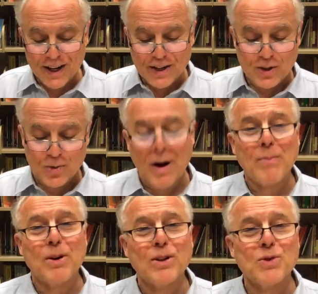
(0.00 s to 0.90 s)

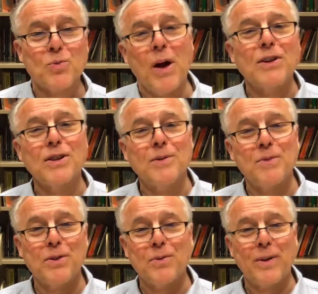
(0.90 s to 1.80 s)
Drummers
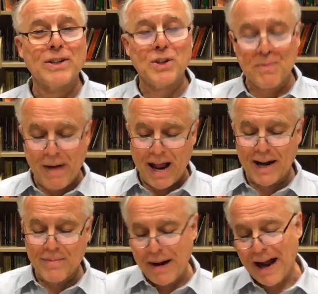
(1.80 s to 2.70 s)
welcomed the rich
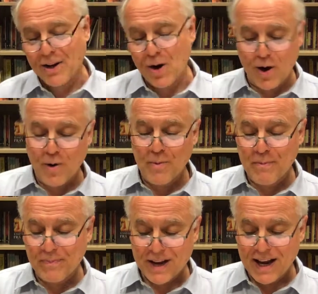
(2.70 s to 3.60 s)
man back
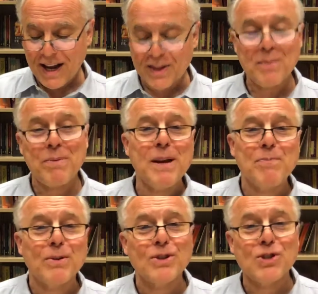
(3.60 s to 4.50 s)
home, and the
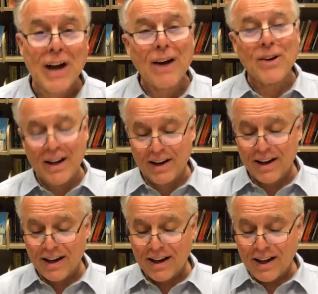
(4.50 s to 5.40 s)
people shouted,
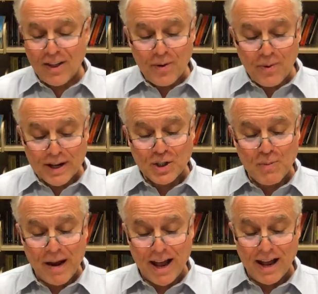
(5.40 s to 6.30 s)
"The rich
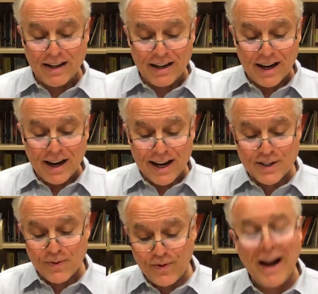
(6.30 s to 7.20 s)
man
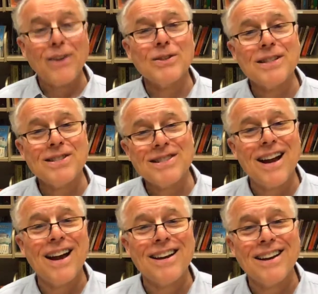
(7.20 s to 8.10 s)
has found his
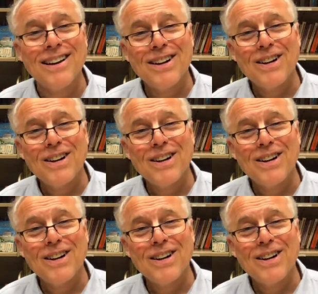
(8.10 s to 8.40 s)
son!